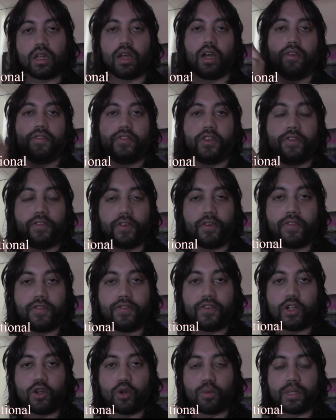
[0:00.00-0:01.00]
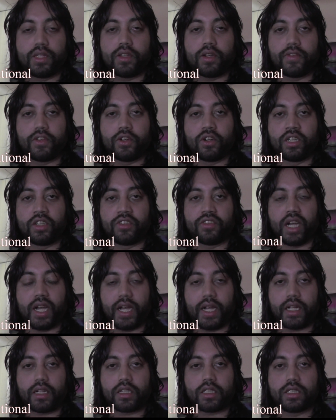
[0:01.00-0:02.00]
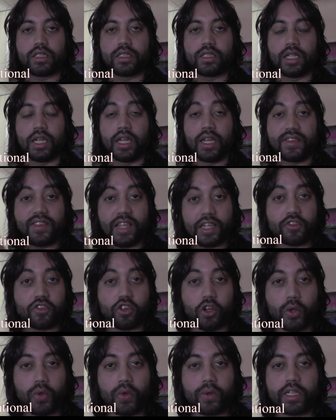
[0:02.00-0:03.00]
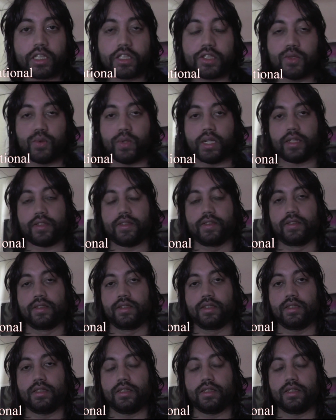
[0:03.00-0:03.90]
of the fulfillment of your desires. That's all there is to it.